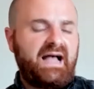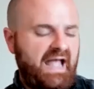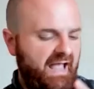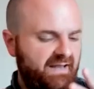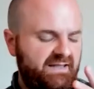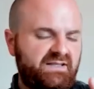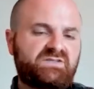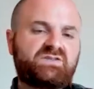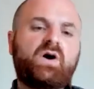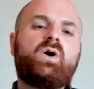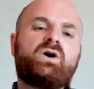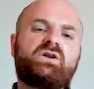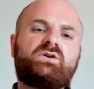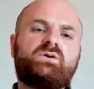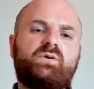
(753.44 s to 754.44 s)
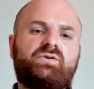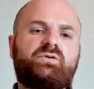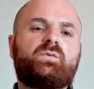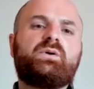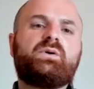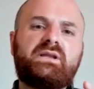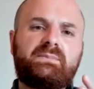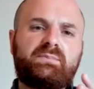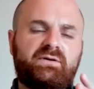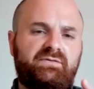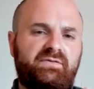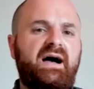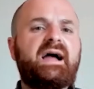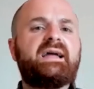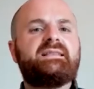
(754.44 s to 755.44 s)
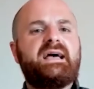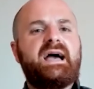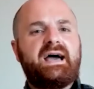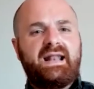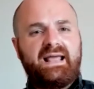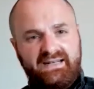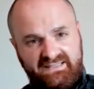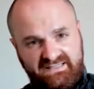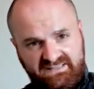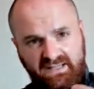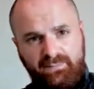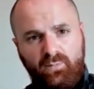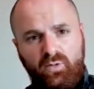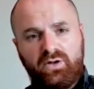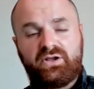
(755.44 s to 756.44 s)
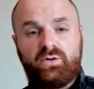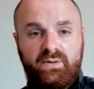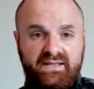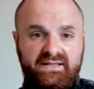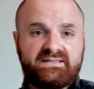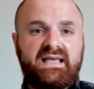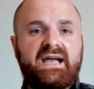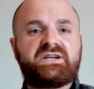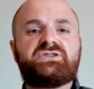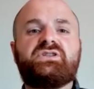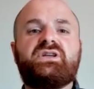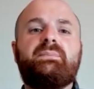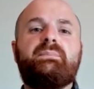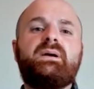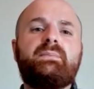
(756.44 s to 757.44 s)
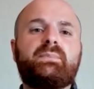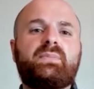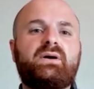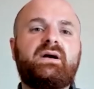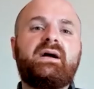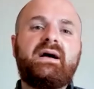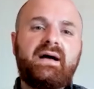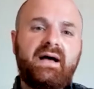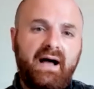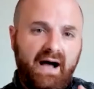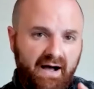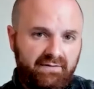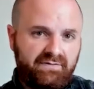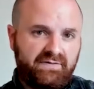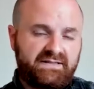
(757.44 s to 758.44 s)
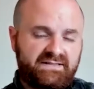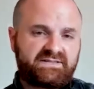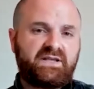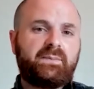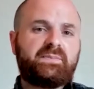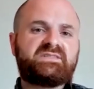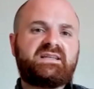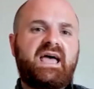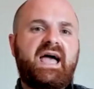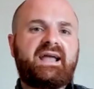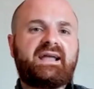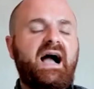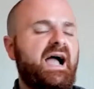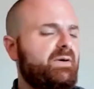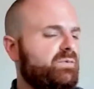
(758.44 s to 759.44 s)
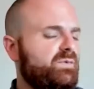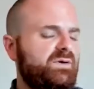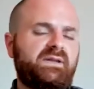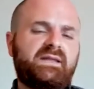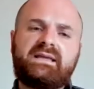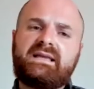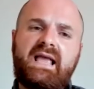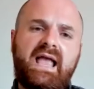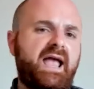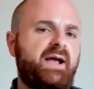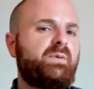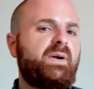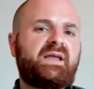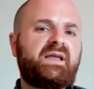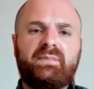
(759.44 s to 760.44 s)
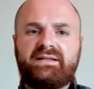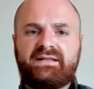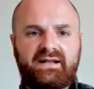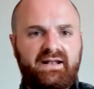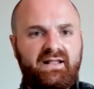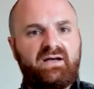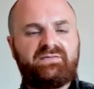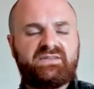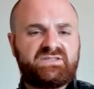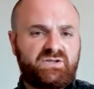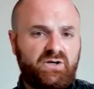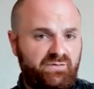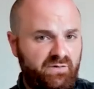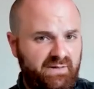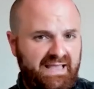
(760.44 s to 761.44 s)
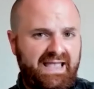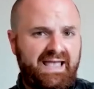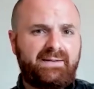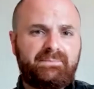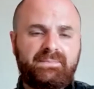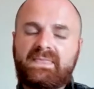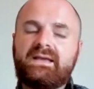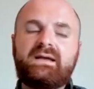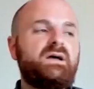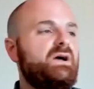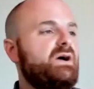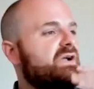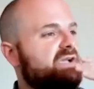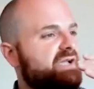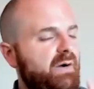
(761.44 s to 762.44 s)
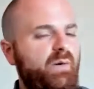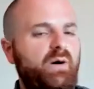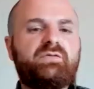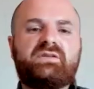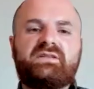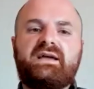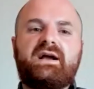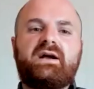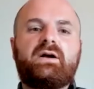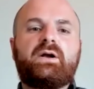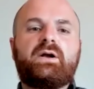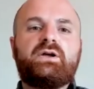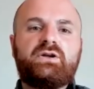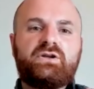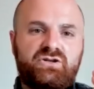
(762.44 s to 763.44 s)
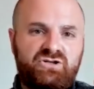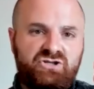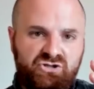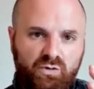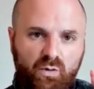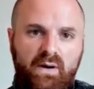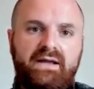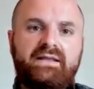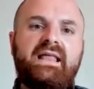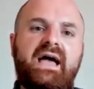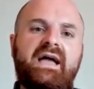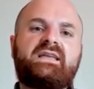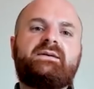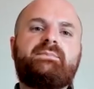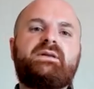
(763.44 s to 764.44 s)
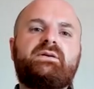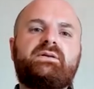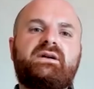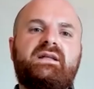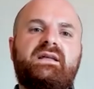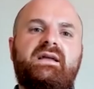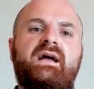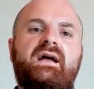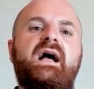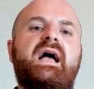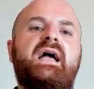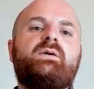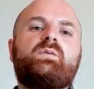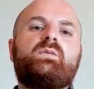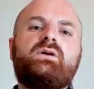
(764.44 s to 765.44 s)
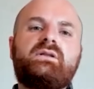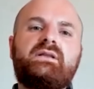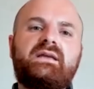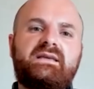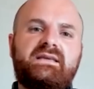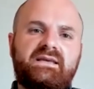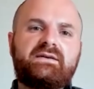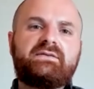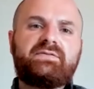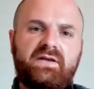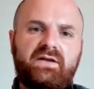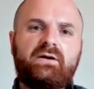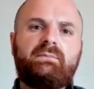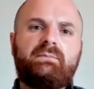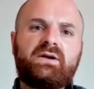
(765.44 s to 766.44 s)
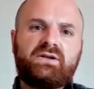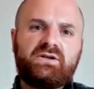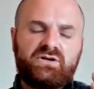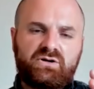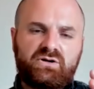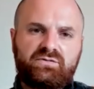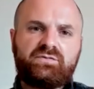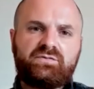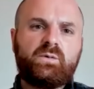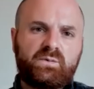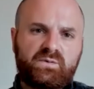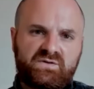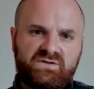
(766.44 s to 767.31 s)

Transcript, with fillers: and his articles really provide that. And as someone who is actually a member of his Substack, I really can't recommend it enough. And so if you can, go over there, join that community, and really give him your full